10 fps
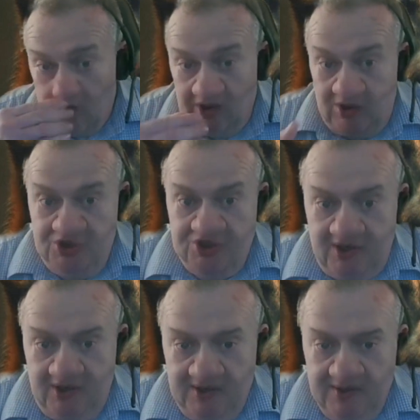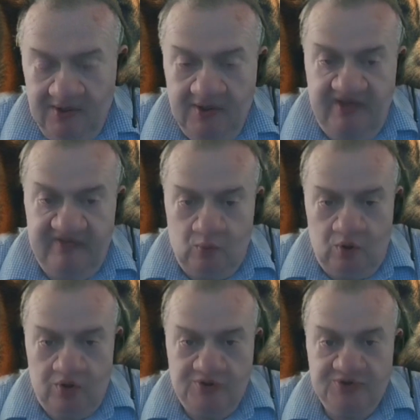lunging, even
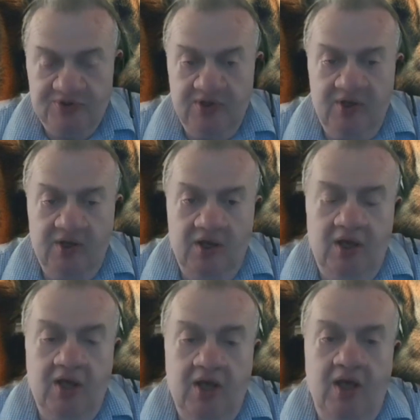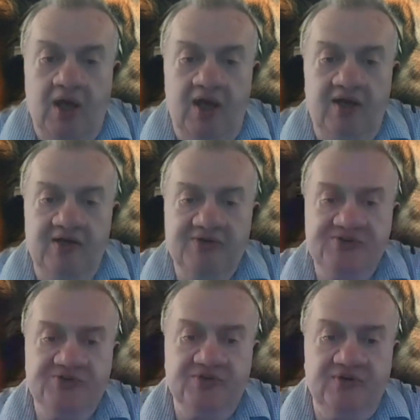worse, it
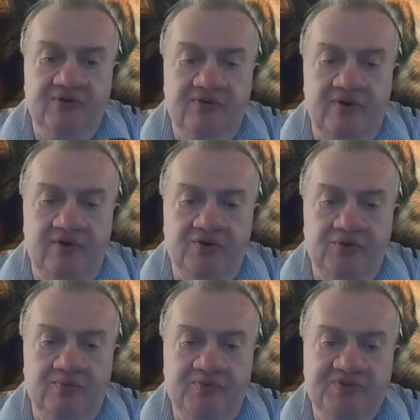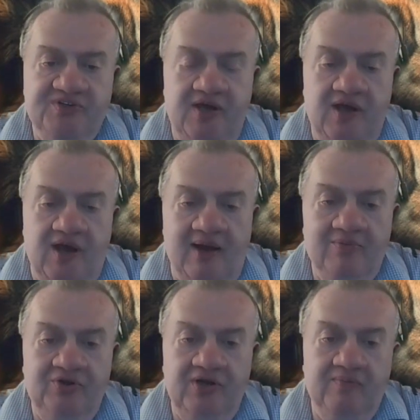is saying, I'm
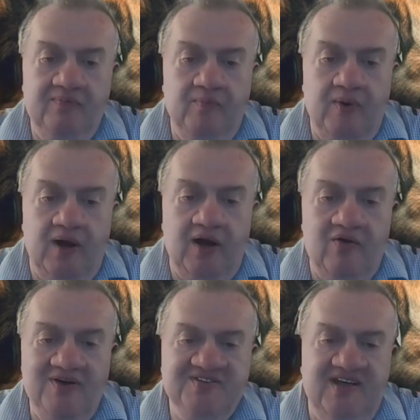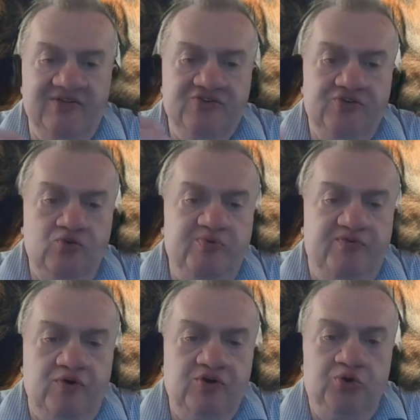going to aggress against you
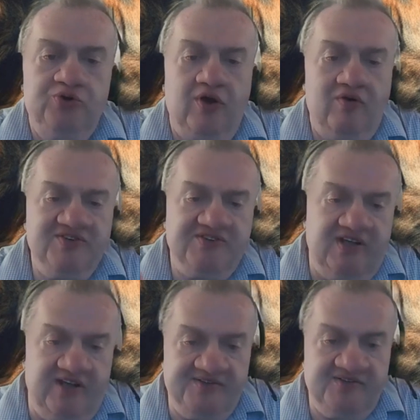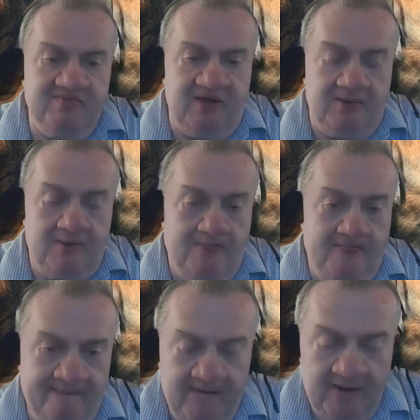before you can aggress against me.
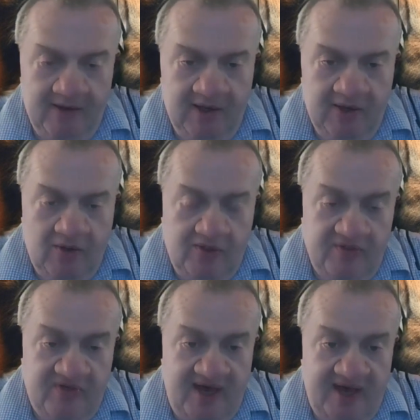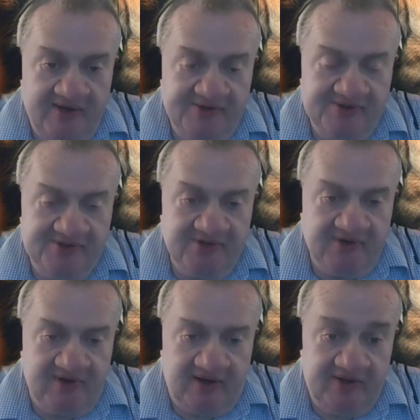That is
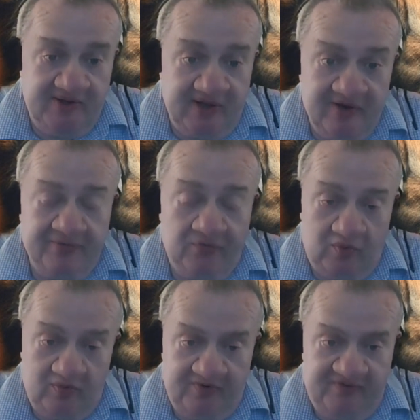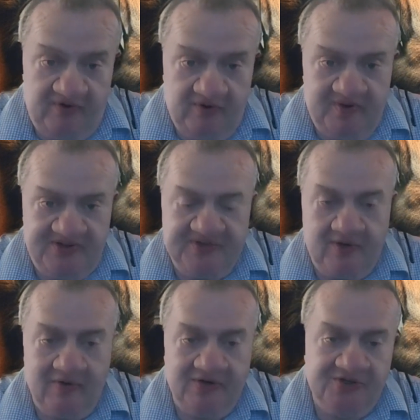another form of fear-based
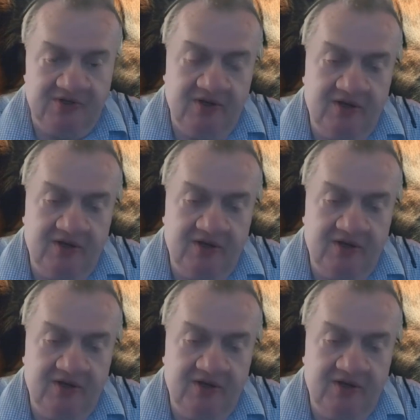aggression,